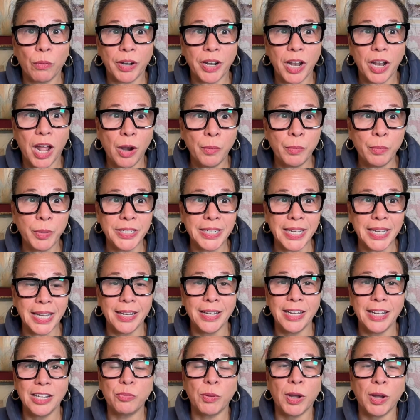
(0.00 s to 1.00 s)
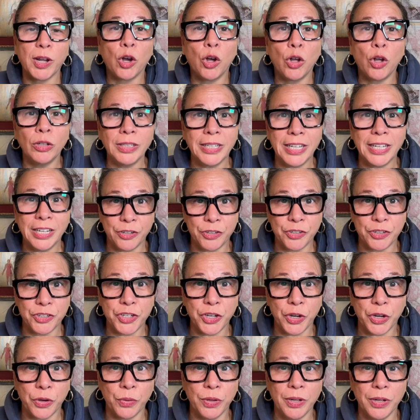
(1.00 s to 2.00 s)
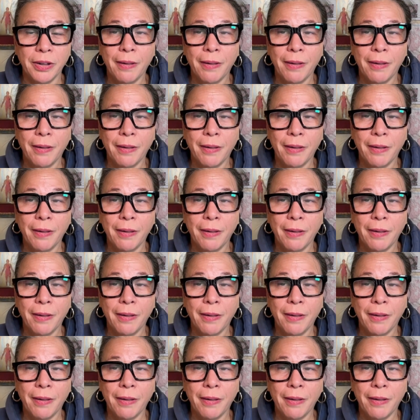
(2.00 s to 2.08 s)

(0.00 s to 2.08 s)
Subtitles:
Ron Hubbard did. It's what cult leaders do.